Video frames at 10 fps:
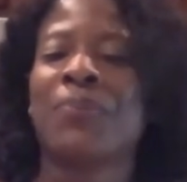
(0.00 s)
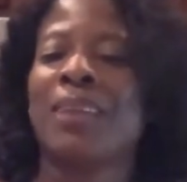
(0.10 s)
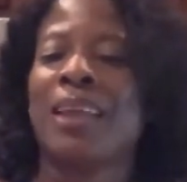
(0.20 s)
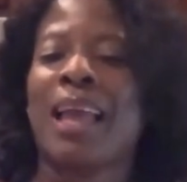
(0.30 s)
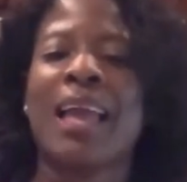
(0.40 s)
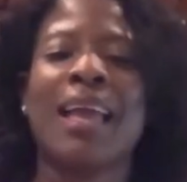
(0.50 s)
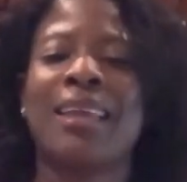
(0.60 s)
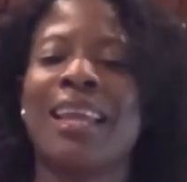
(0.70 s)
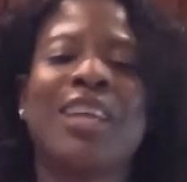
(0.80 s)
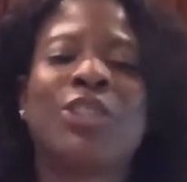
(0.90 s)
and
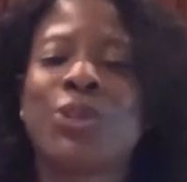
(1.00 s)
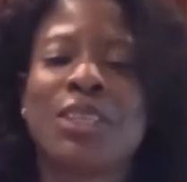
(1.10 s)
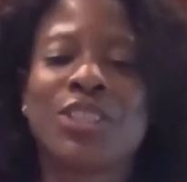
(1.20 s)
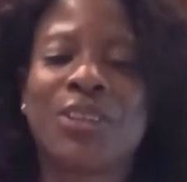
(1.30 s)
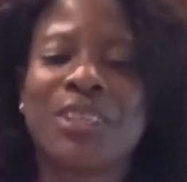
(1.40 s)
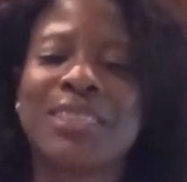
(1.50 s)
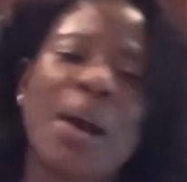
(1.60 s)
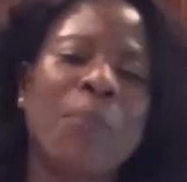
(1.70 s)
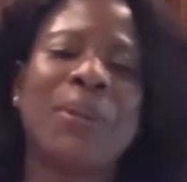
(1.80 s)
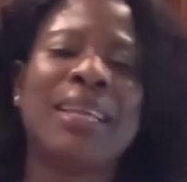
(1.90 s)
enjoy each other's
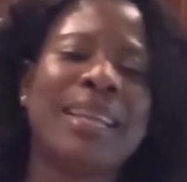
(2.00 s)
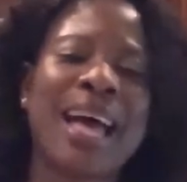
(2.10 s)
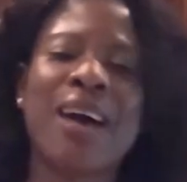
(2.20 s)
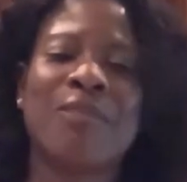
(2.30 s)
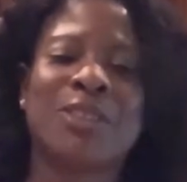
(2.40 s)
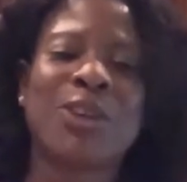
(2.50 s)
company, laugh and talk,